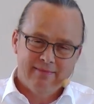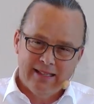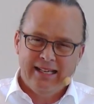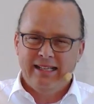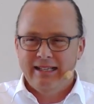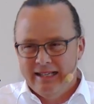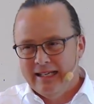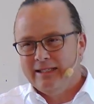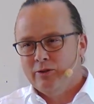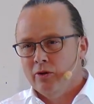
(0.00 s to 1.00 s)
it
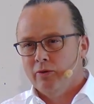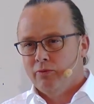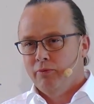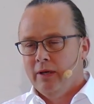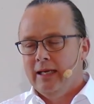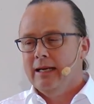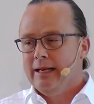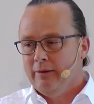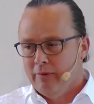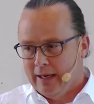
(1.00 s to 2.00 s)
is not
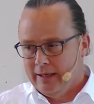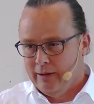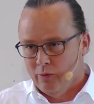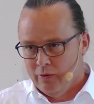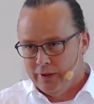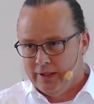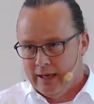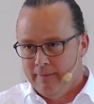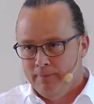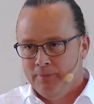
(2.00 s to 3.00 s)
really ready all the
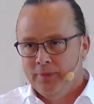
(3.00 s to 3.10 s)
time.